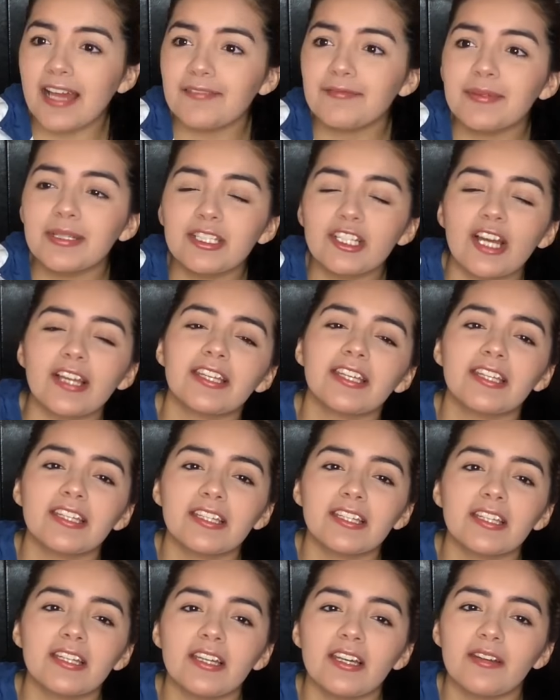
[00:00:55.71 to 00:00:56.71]
I've been talking
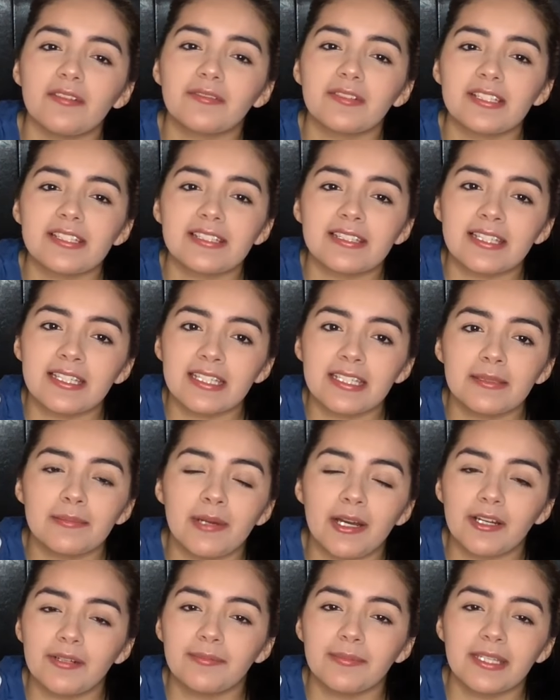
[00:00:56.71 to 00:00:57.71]
recently
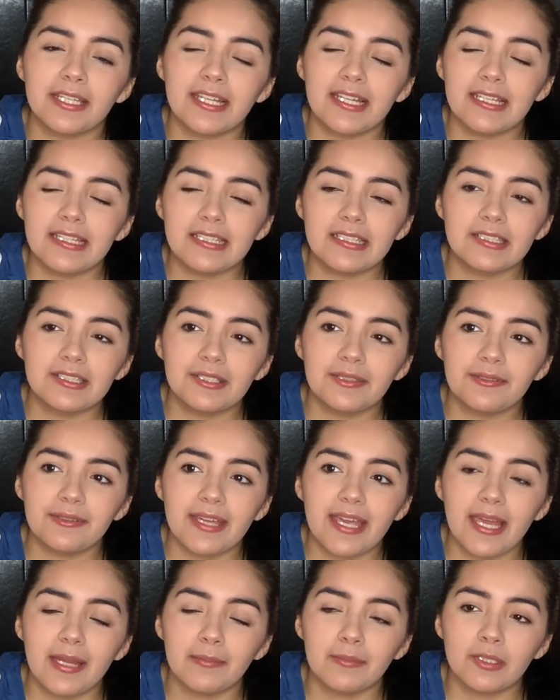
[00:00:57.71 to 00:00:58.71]
about me getting a new
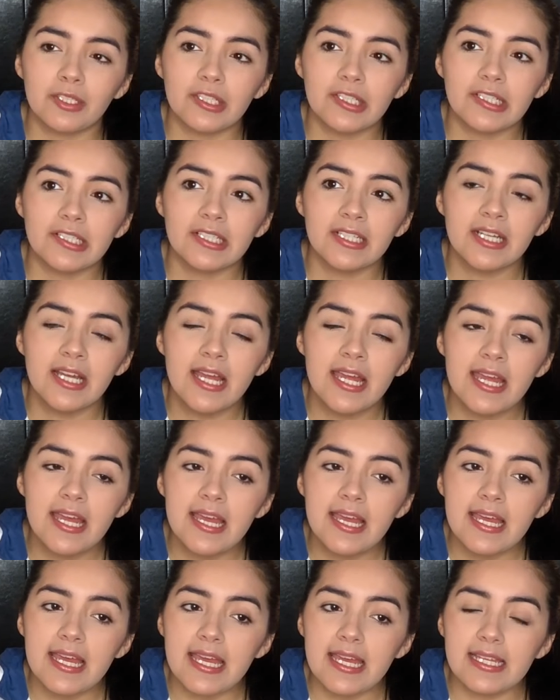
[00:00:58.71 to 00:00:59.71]
camera
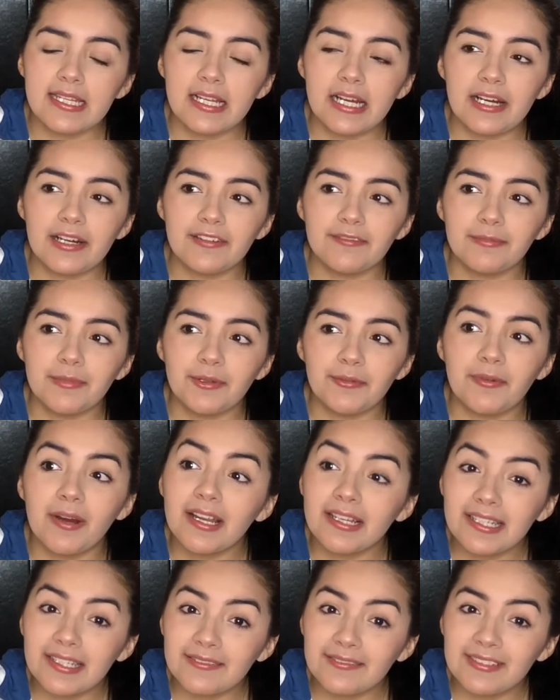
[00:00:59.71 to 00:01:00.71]
and how I've been
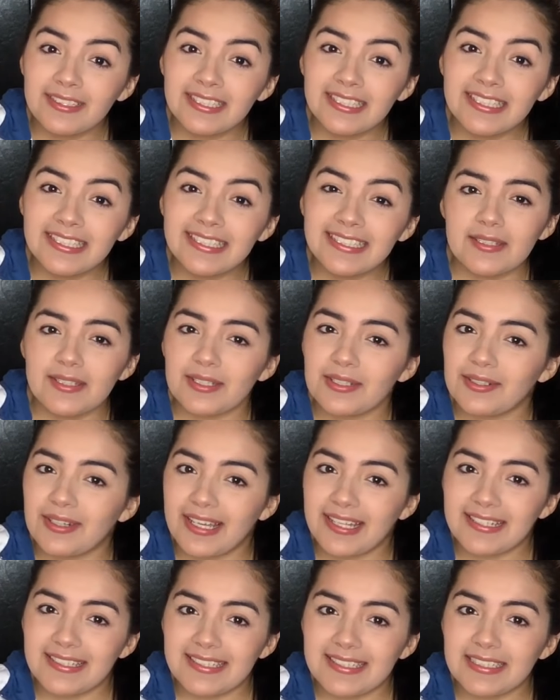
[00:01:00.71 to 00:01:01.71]
wanting one, so
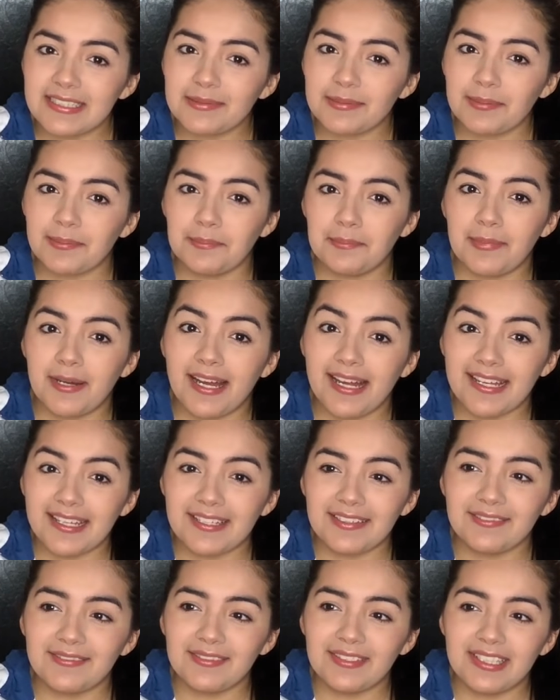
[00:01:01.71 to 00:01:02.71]
I ended up
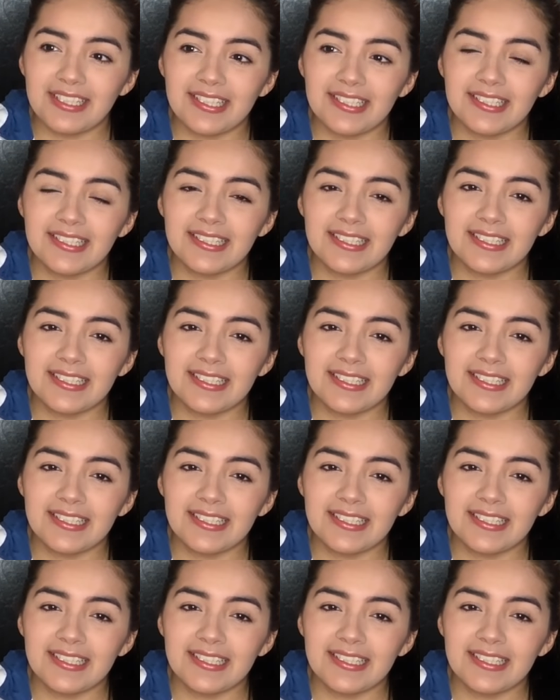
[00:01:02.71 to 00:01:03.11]
buying one.